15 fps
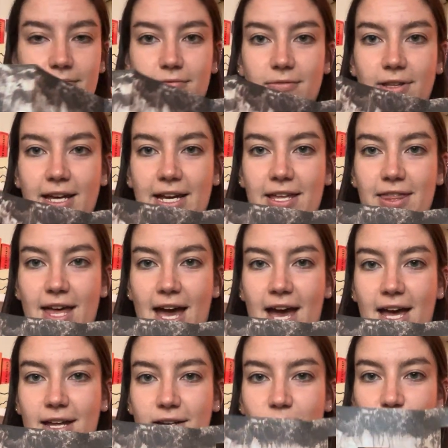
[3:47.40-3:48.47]
like that,
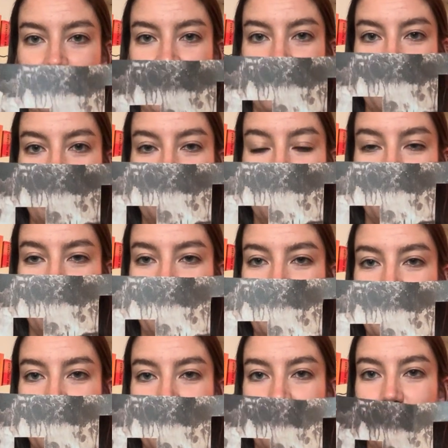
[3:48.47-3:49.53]
which is
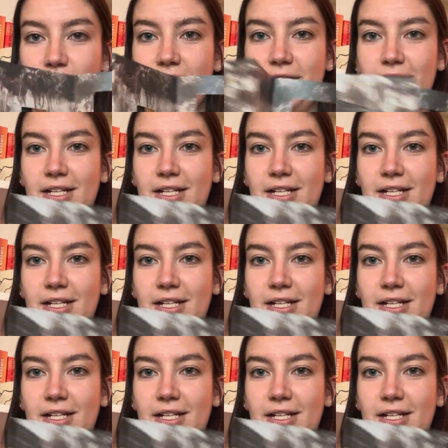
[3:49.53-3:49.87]
really cool.